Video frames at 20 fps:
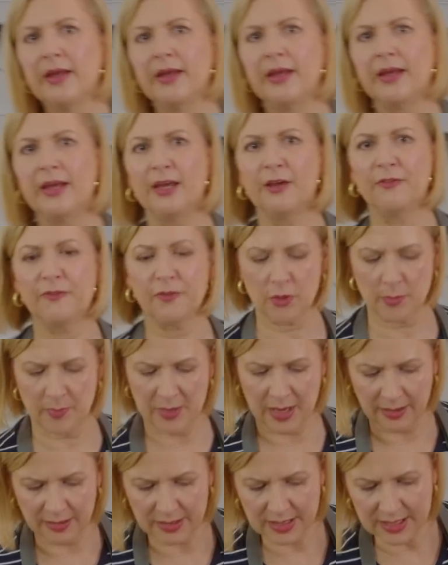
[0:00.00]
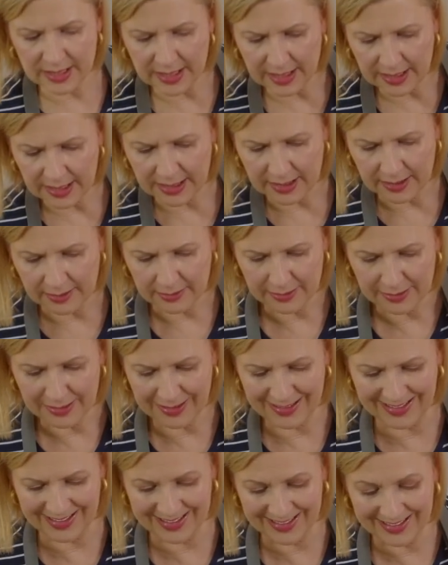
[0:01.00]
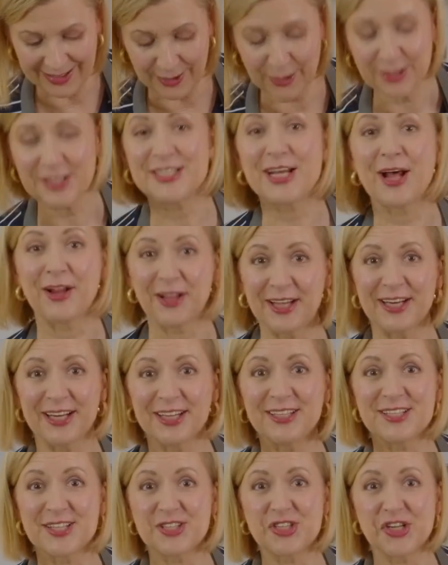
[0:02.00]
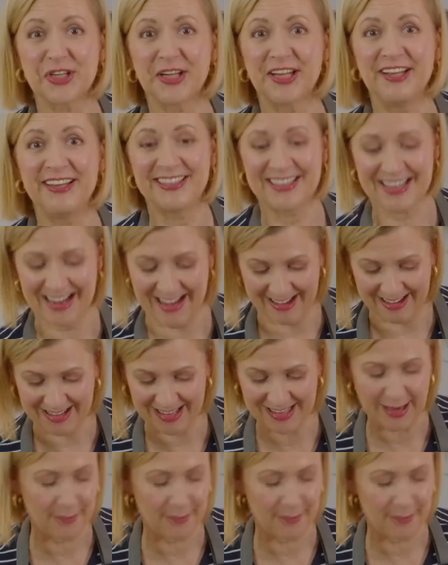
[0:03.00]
If you melt it, you can tell it is a chilly day because I'm